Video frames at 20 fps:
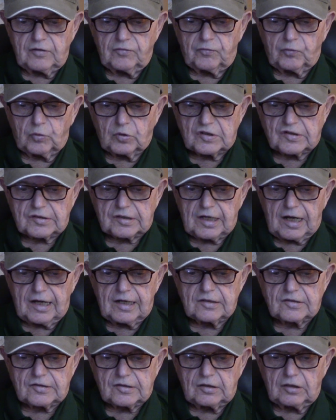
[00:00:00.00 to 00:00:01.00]
of
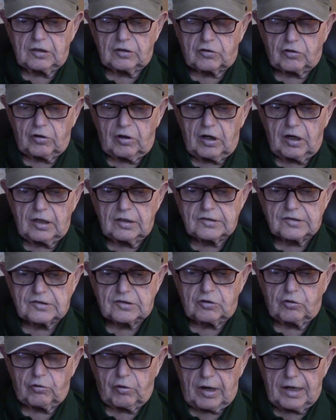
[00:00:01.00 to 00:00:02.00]
Wisconsin La
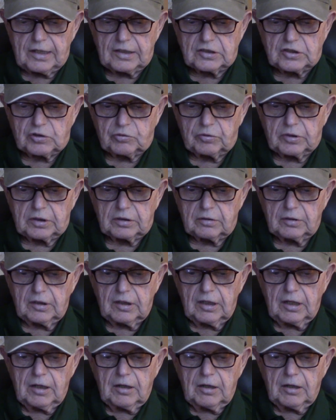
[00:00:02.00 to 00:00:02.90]
Crosse graduate